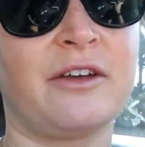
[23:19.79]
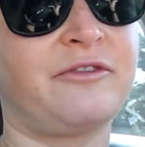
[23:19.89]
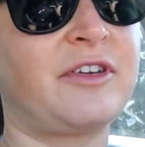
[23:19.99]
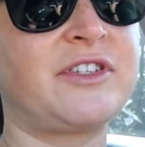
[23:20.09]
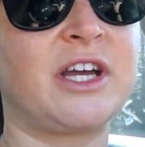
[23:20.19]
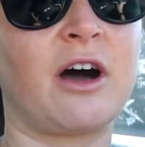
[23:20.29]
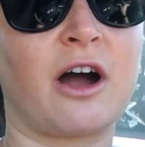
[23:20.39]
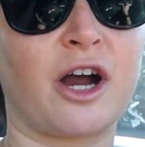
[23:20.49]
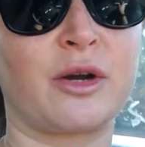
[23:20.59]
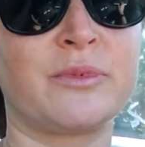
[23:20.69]
50
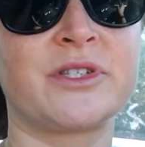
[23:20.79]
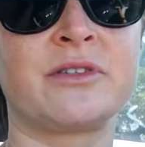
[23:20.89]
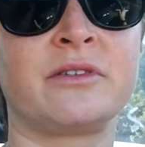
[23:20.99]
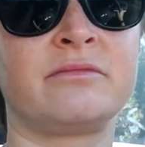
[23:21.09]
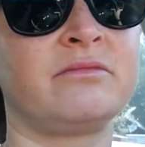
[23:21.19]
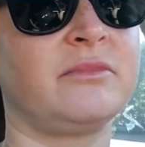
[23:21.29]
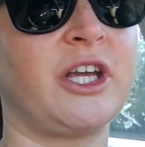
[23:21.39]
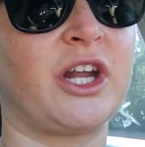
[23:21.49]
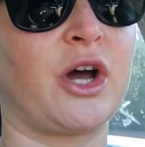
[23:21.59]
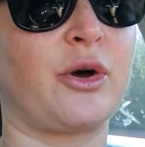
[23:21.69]
carbs,
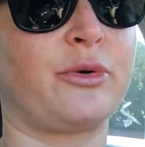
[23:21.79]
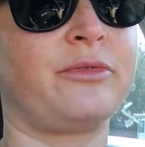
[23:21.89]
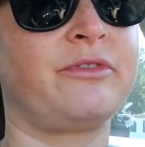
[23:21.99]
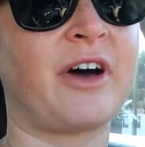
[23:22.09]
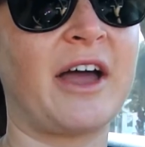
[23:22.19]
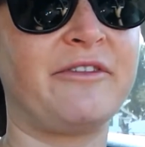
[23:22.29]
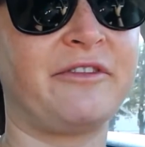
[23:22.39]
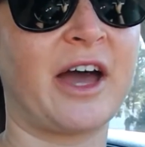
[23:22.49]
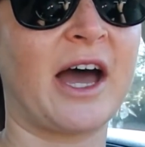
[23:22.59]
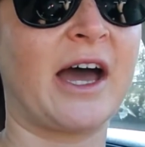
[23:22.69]
you know, 5
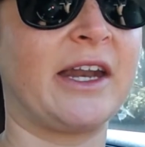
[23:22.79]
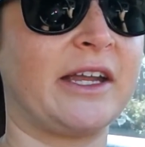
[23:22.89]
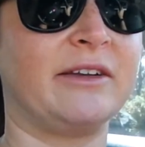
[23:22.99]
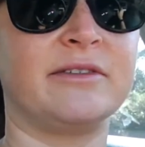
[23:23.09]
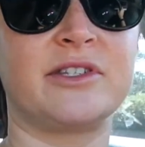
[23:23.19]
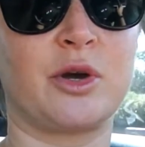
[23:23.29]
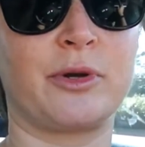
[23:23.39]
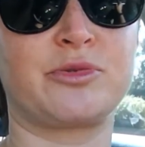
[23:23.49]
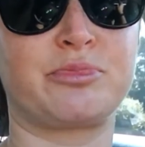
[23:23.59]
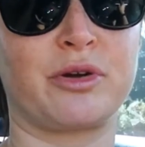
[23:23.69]
fat, and so
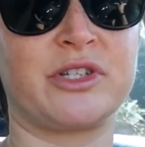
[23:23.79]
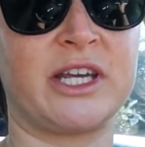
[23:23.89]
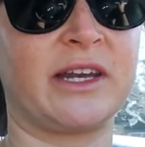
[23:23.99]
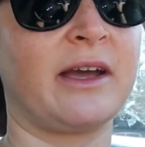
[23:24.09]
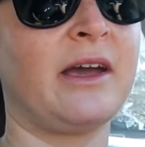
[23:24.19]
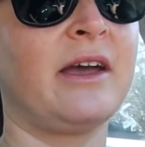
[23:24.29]
much protein